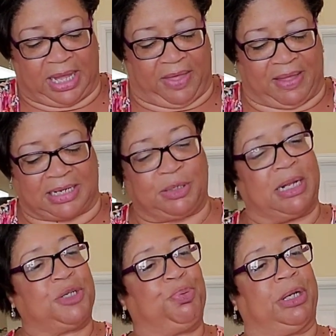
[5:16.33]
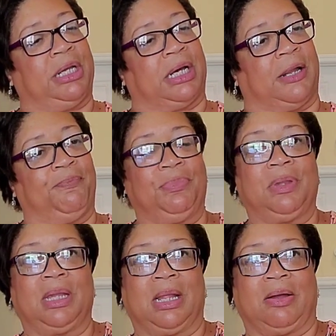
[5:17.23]
And that's pretty good.
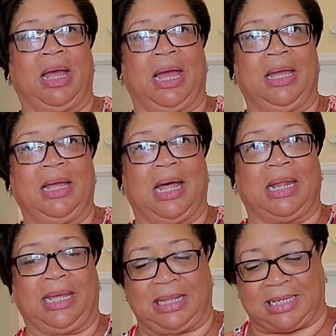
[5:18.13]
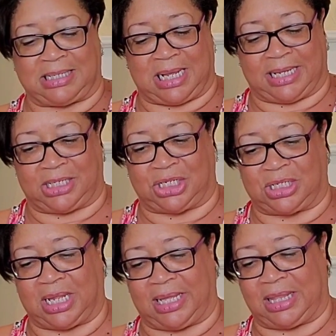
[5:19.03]
Okay, I like that size,
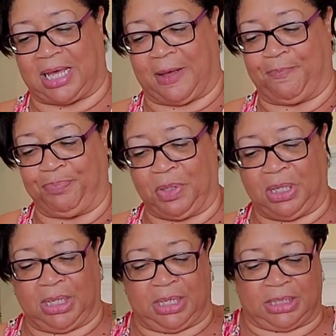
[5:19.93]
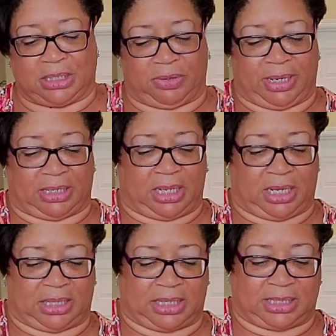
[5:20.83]
just like that. So go ahead and
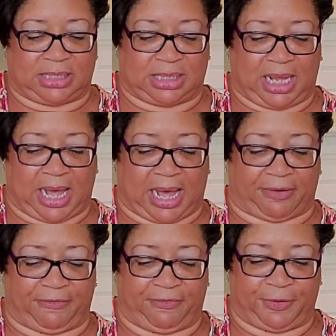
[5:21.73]
cut this in half.